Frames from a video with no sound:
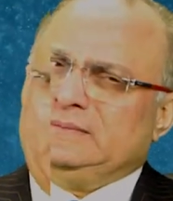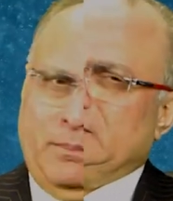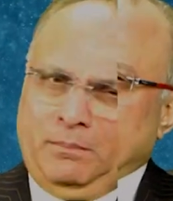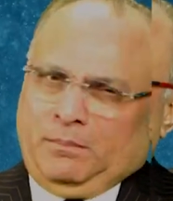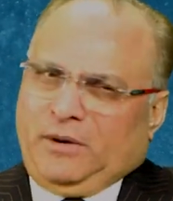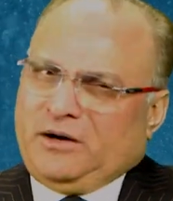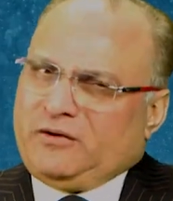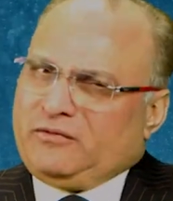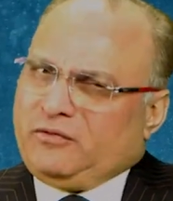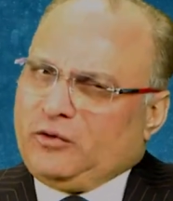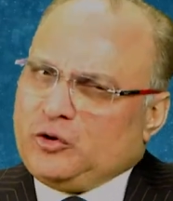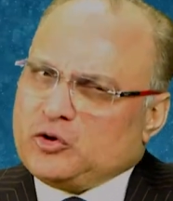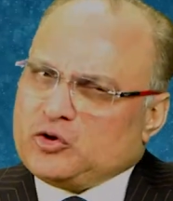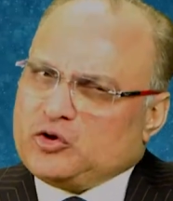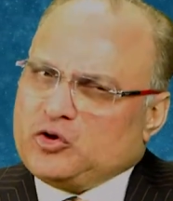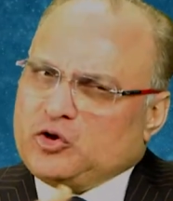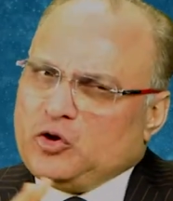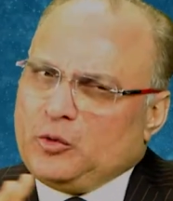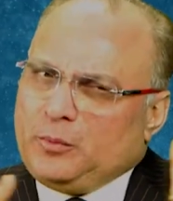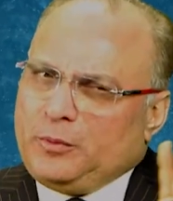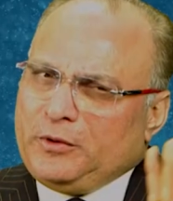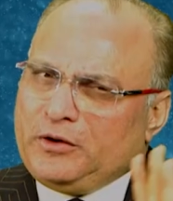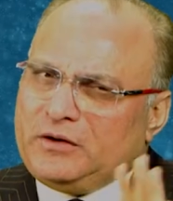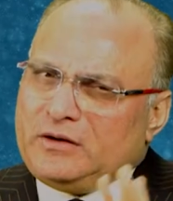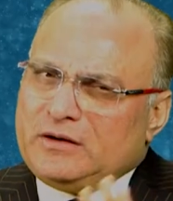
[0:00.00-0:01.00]
But for
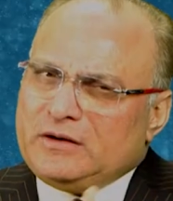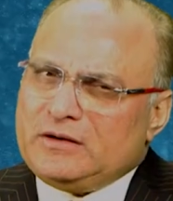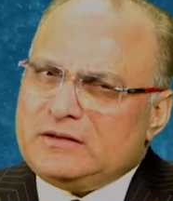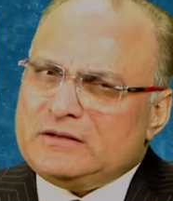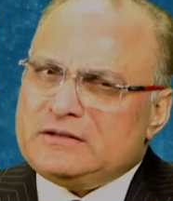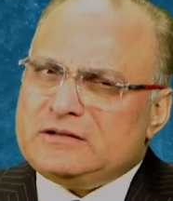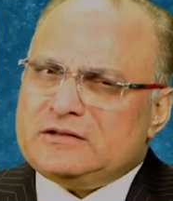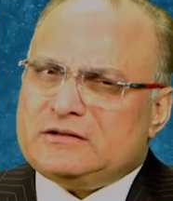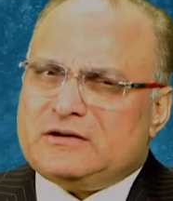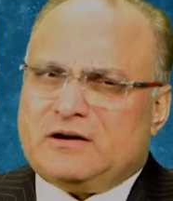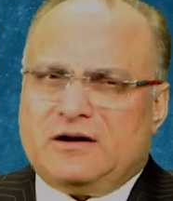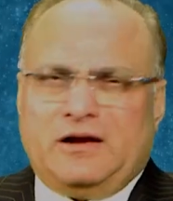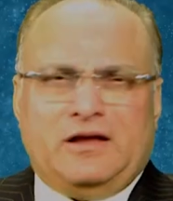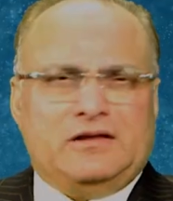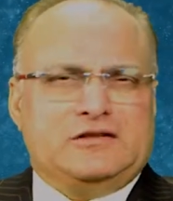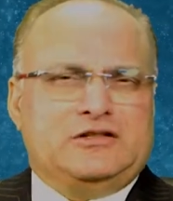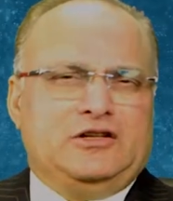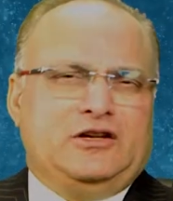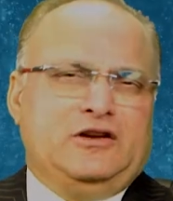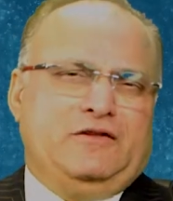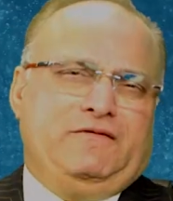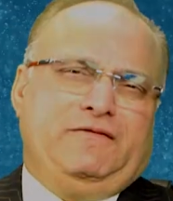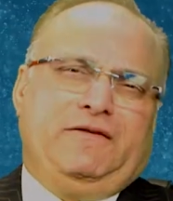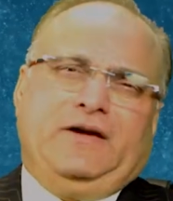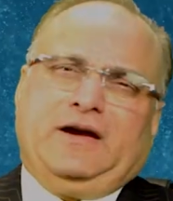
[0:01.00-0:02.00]
Jupiter's
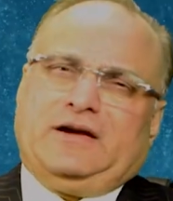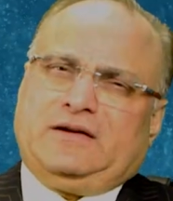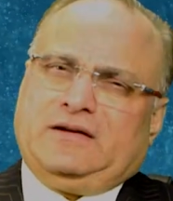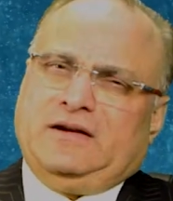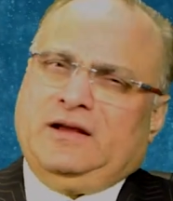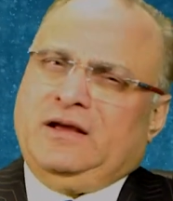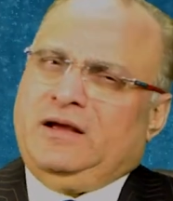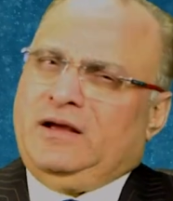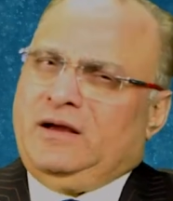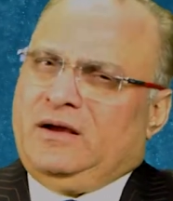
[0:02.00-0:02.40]
transit effect,